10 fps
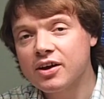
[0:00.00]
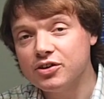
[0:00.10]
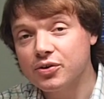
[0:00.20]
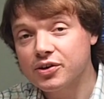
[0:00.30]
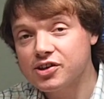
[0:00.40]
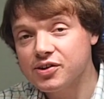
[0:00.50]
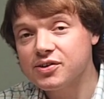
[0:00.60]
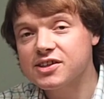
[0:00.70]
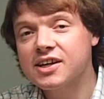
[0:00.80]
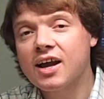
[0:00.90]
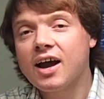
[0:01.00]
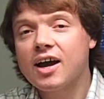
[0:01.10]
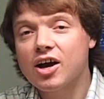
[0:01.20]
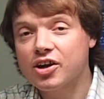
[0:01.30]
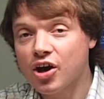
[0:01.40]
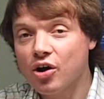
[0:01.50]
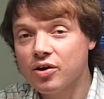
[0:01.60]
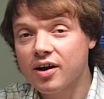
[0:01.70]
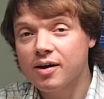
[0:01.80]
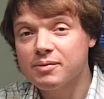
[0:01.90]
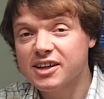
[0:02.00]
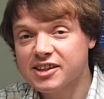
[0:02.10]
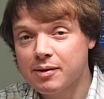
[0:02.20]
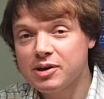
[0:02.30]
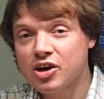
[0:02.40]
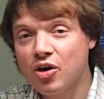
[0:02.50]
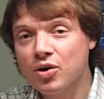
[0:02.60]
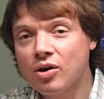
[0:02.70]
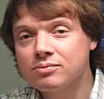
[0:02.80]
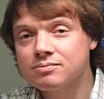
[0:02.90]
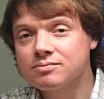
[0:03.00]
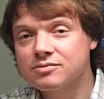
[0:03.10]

you could use a semicolon.